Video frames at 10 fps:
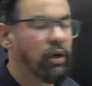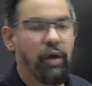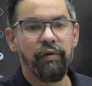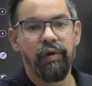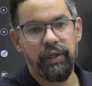
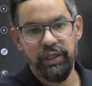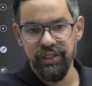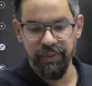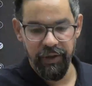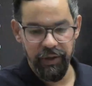for this
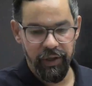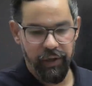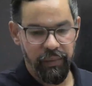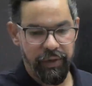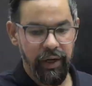particular one,
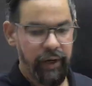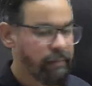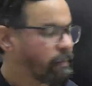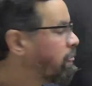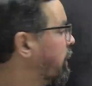right?
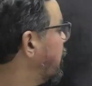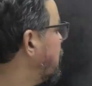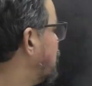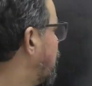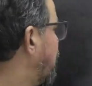
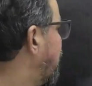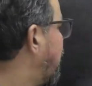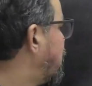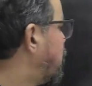Chalo. Next one,